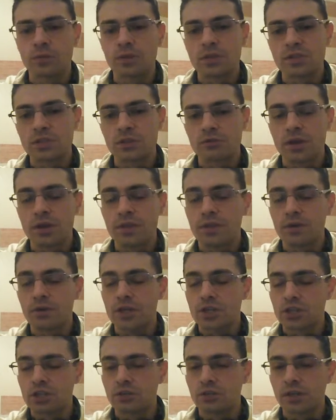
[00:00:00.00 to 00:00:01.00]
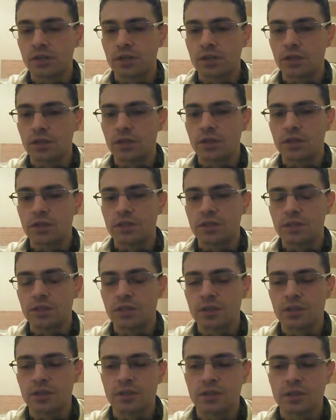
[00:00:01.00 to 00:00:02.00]
It's a rather rational
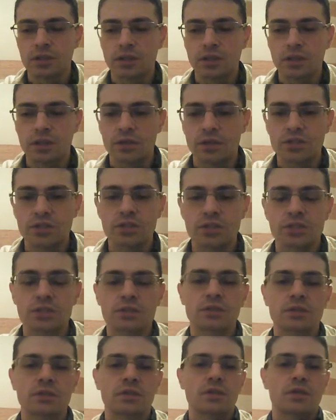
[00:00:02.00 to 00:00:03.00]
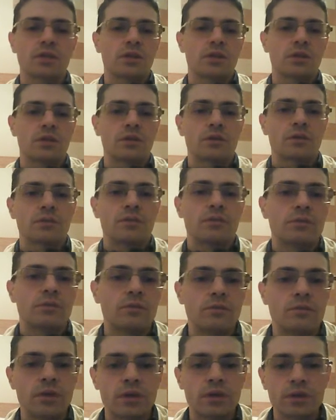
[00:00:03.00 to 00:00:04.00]
idea and a
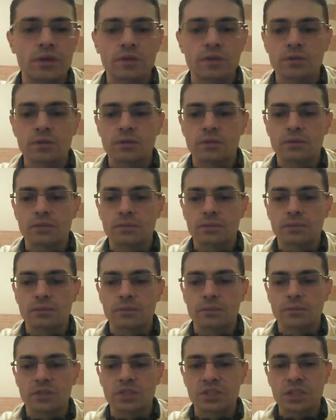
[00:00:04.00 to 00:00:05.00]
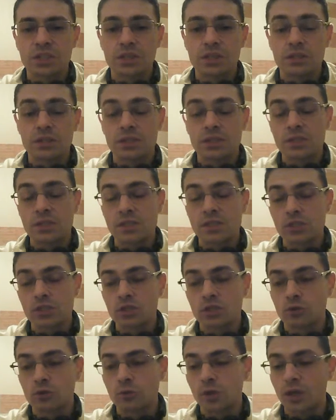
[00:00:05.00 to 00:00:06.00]
very tenant
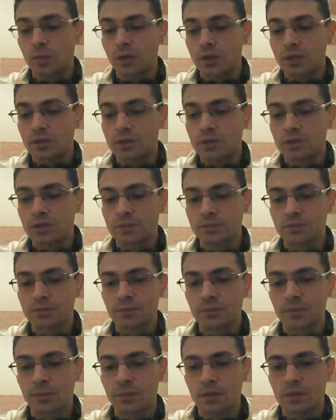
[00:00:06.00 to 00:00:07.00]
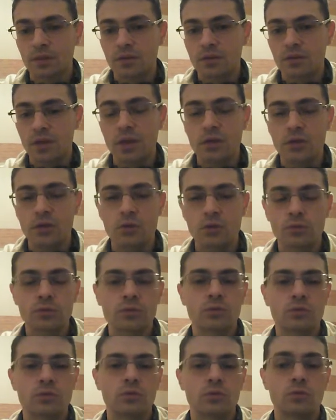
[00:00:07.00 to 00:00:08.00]
decision to my mind. Thank you,
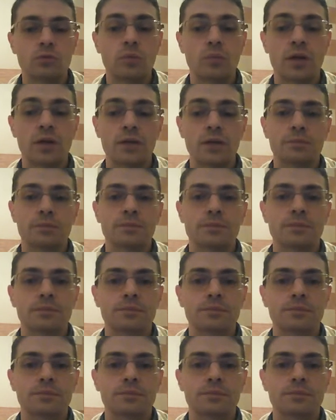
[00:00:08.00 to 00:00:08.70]
goodbye.